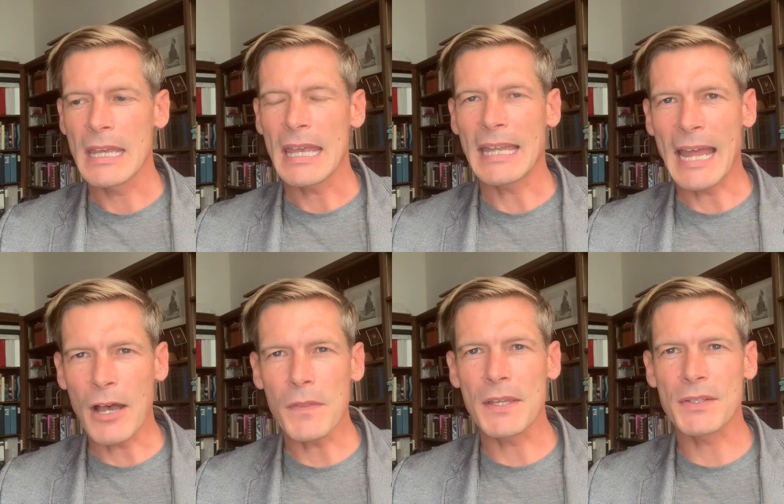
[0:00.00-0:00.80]
and
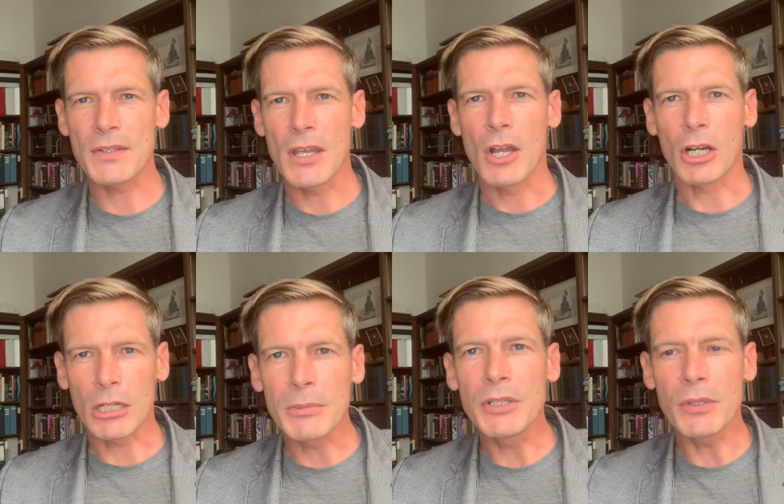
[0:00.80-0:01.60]
how this
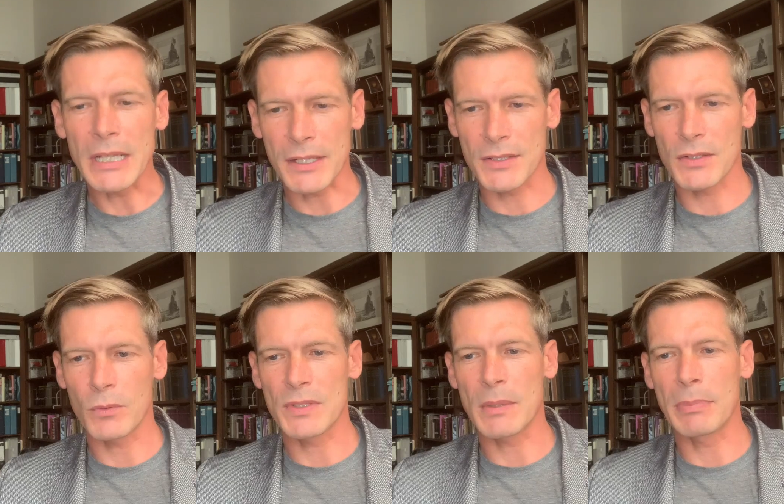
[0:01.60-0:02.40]
hermeneutics
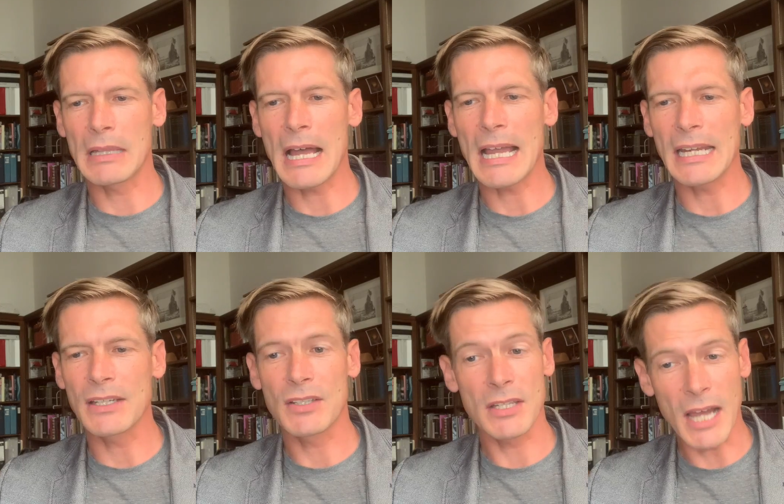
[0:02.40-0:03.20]
was
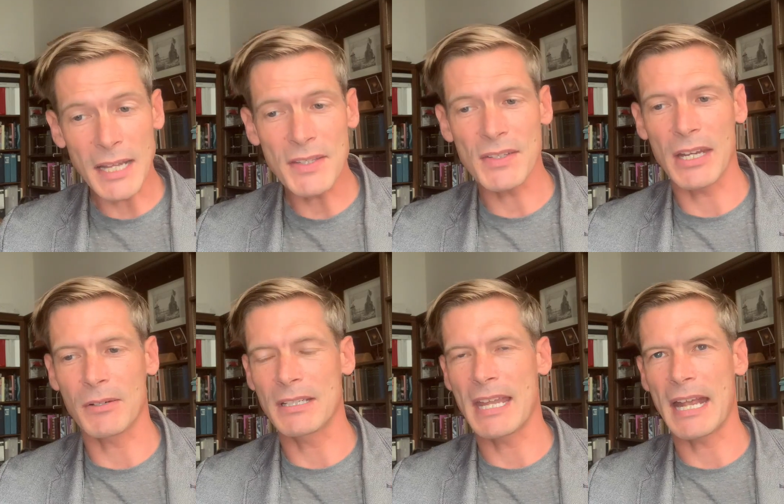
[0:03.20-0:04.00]
applied to
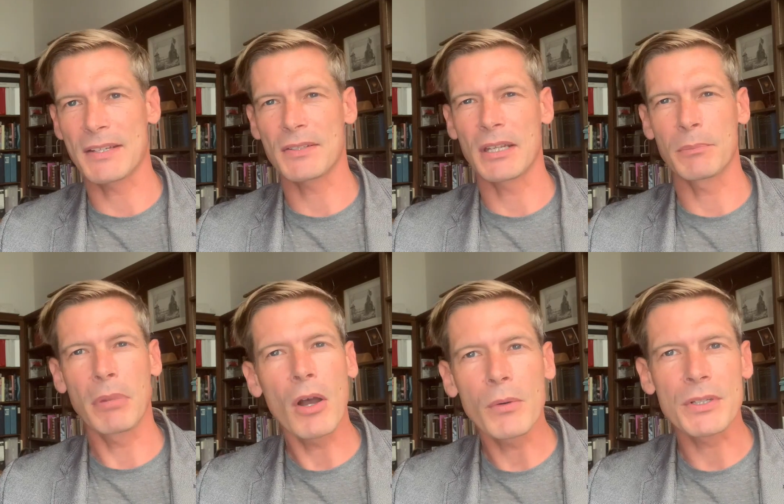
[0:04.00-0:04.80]
non-sacred texts like
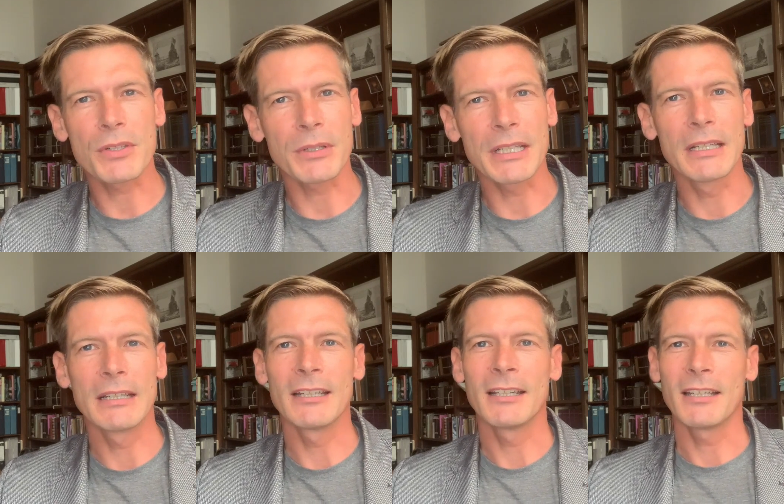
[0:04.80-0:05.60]
poetry
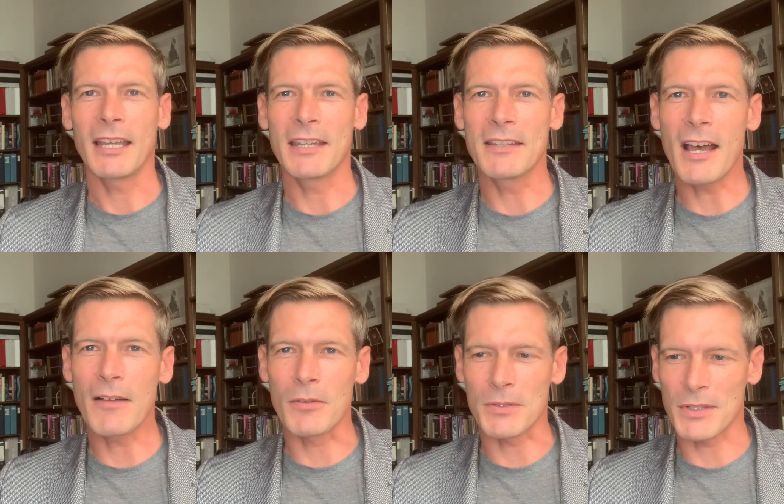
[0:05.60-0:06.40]
and
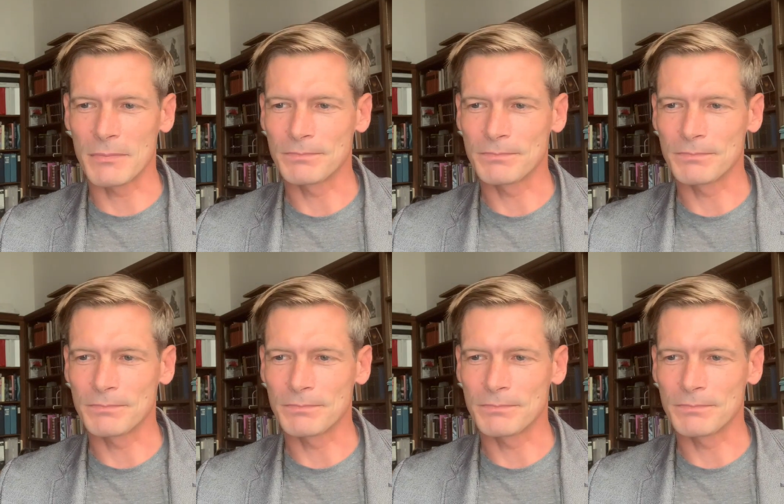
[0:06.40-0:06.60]
novels.